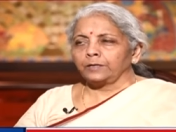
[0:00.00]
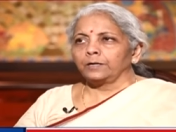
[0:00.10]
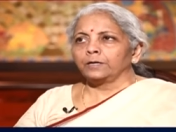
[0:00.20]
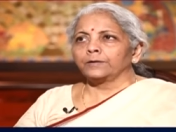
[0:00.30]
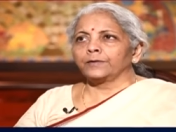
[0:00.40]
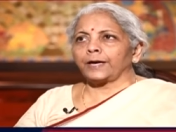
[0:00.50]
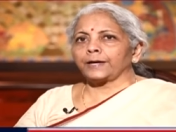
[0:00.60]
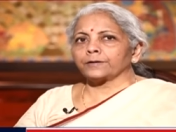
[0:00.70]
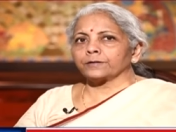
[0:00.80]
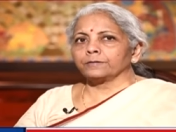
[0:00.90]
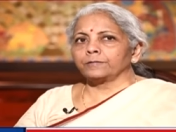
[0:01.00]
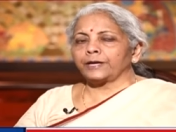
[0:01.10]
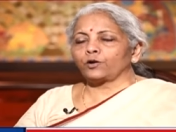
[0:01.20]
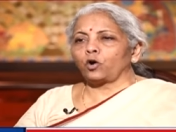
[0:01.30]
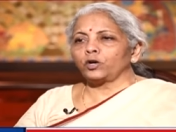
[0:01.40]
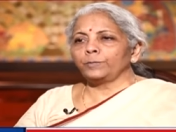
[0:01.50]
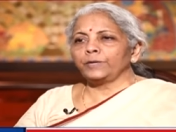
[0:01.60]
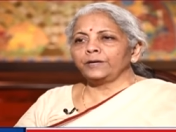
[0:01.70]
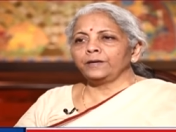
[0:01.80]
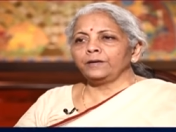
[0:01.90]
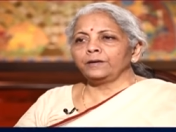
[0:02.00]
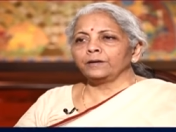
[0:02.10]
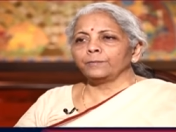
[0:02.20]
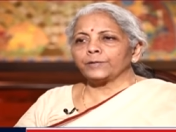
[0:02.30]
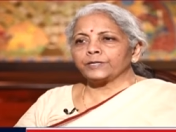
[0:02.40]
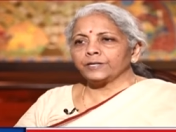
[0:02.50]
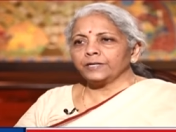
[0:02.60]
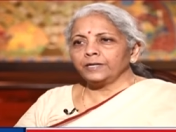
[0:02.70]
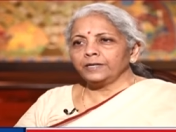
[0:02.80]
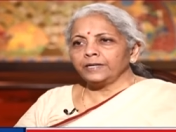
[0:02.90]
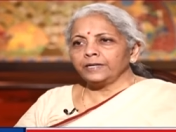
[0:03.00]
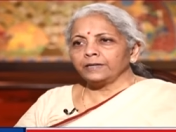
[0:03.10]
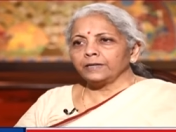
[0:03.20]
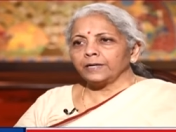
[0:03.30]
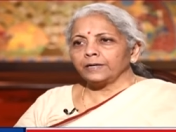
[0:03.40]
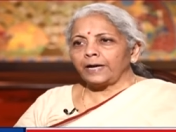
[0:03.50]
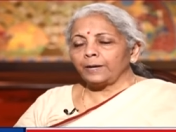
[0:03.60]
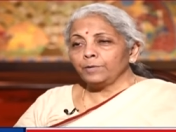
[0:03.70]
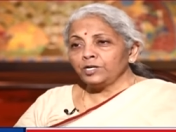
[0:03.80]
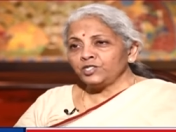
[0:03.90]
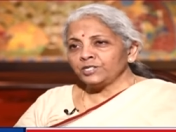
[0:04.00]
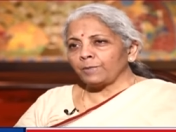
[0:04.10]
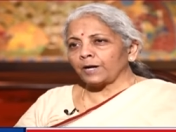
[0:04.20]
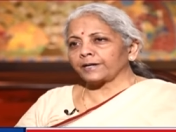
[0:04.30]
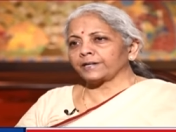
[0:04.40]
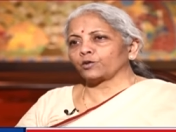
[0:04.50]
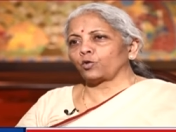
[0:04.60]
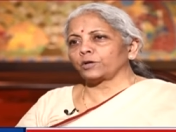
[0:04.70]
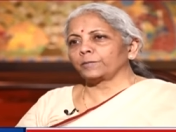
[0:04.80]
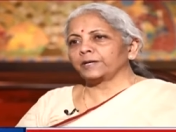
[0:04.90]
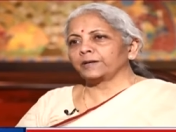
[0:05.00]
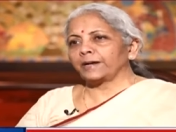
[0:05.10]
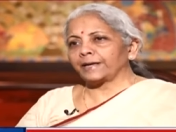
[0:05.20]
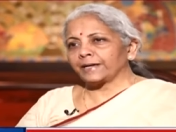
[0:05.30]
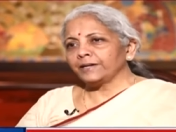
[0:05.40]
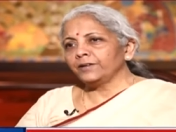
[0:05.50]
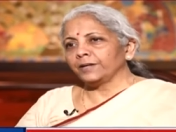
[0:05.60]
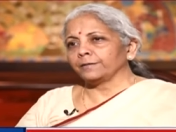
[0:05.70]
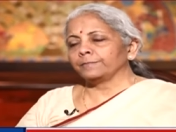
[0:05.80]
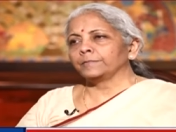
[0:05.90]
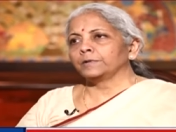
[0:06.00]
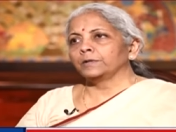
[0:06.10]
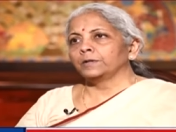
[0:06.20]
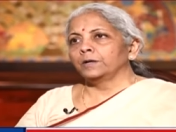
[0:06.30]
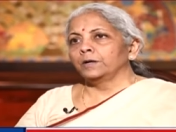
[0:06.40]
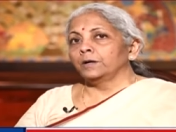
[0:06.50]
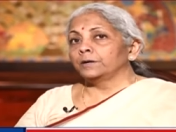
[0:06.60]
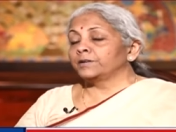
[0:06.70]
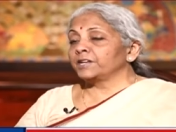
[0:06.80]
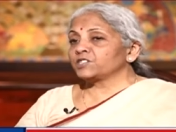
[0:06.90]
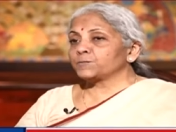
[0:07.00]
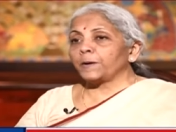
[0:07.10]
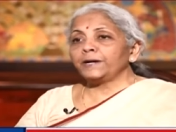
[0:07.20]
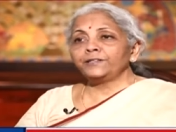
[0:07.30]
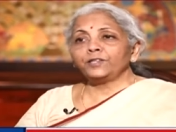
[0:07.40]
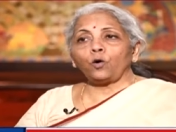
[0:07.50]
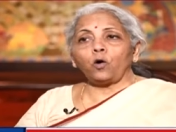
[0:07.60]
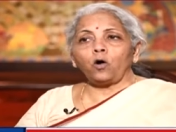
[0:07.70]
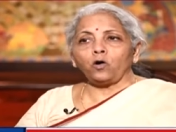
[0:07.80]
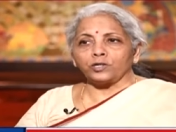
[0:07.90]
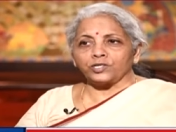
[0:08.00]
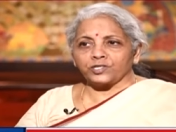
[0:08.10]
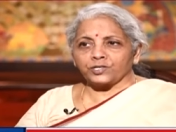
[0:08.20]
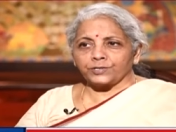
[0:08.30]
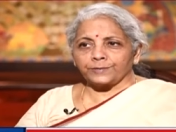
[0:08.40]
that economy, particularly emerging market economy like India, despite the odds,